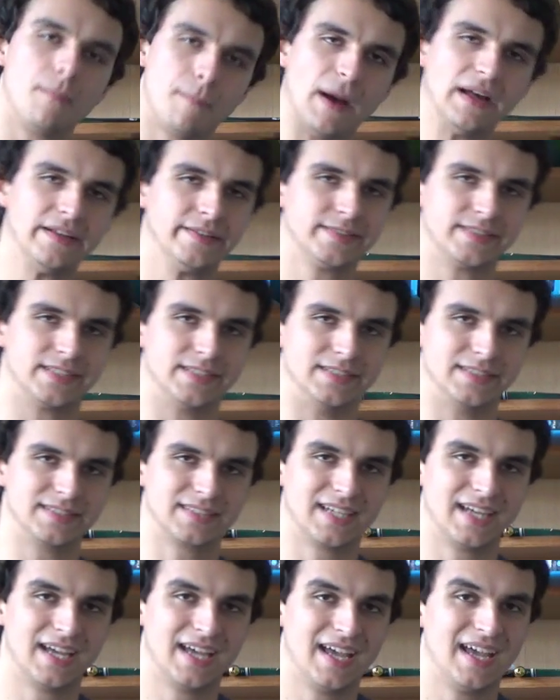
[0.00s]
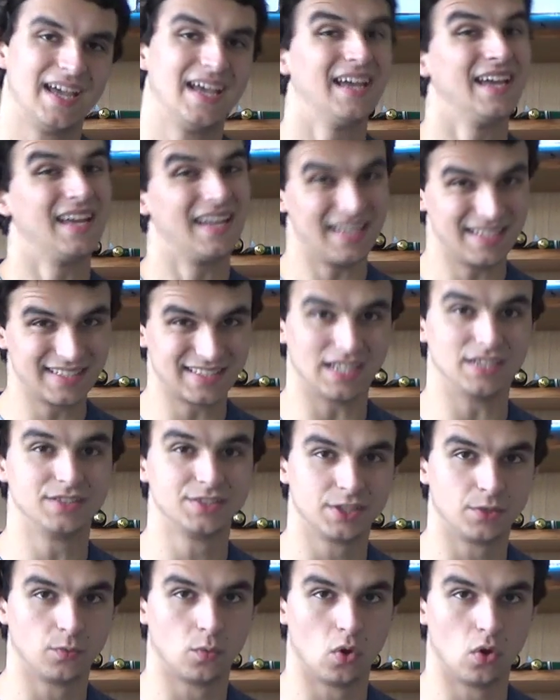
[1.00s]
abundant is
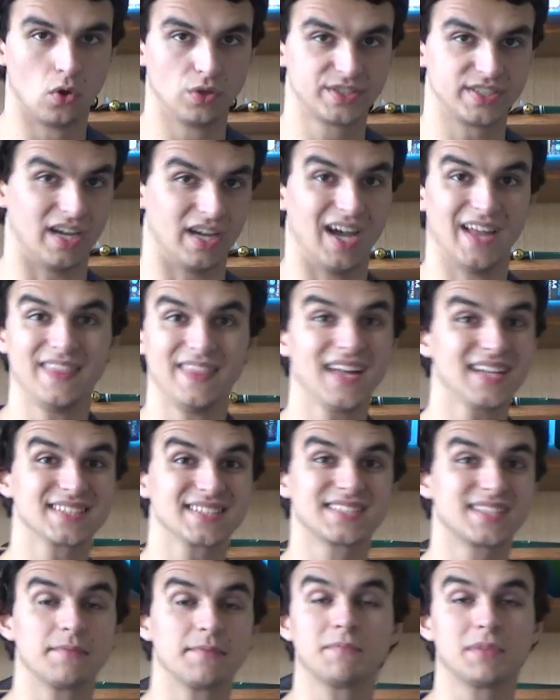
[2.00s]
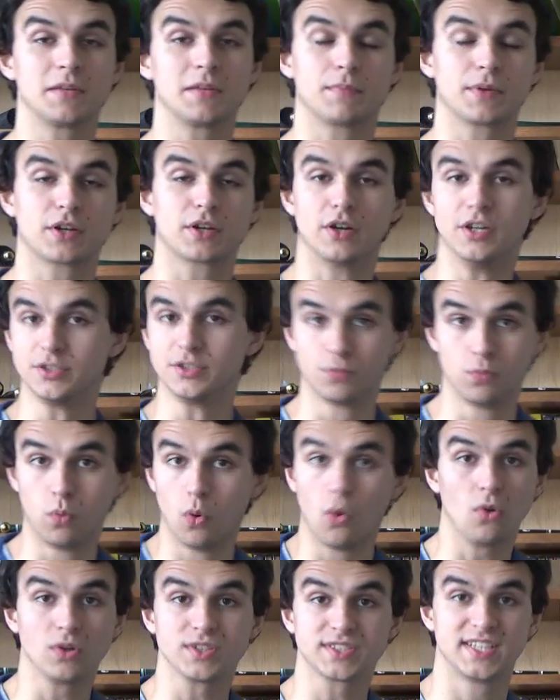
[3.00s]
underwater, and that's simply because
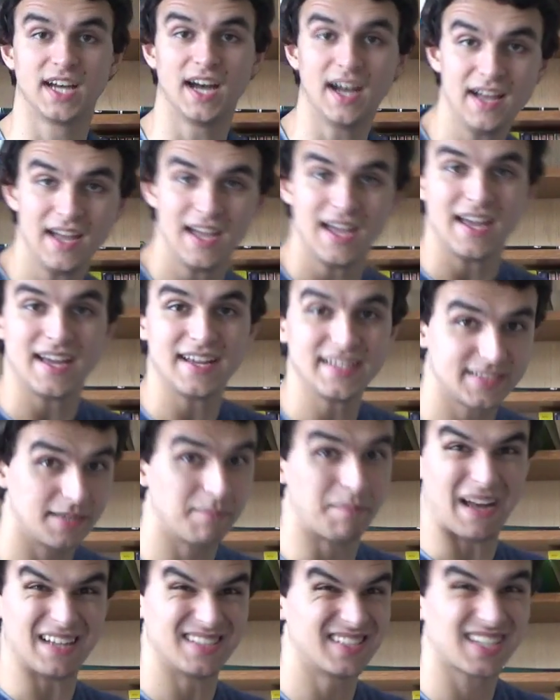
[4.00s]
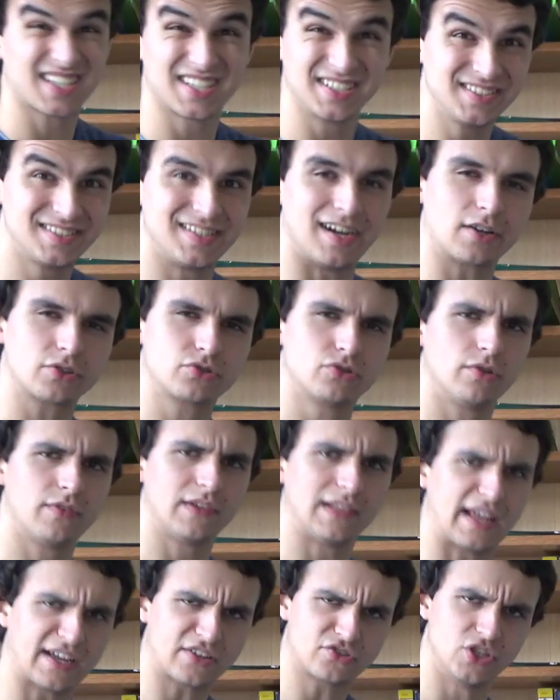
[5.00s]
water is a better conductor of
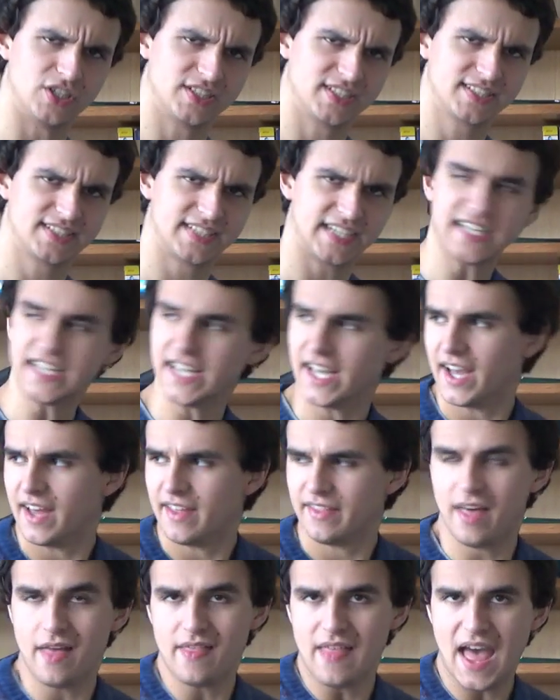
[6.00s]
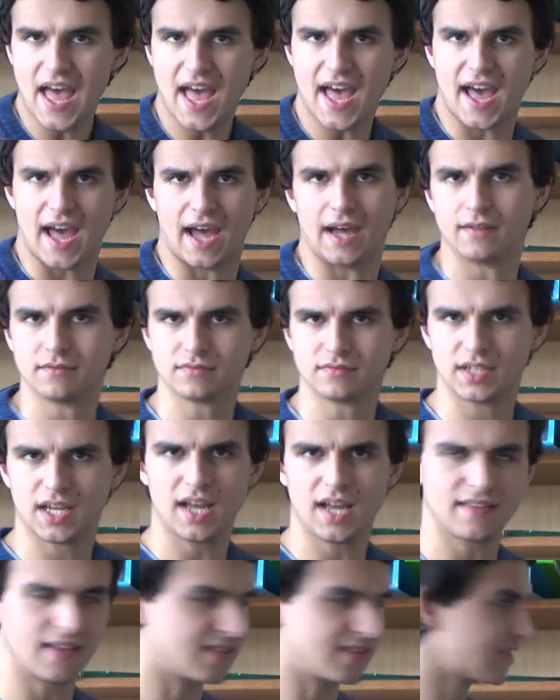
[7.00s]
electricity than air.
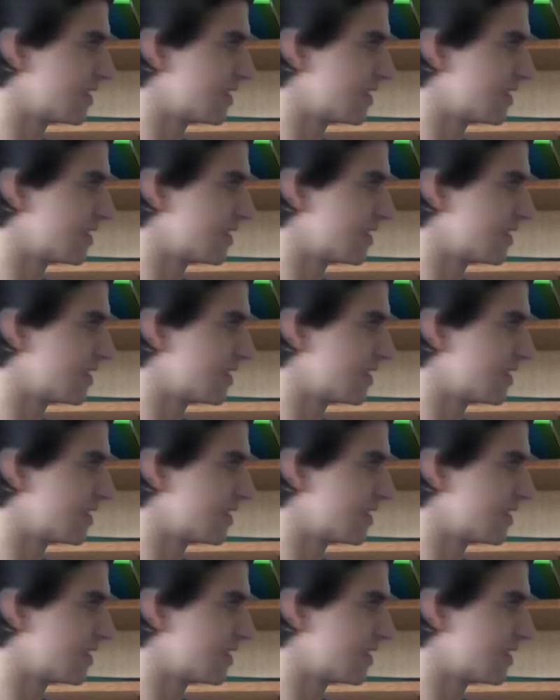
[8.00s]
Yeah, that's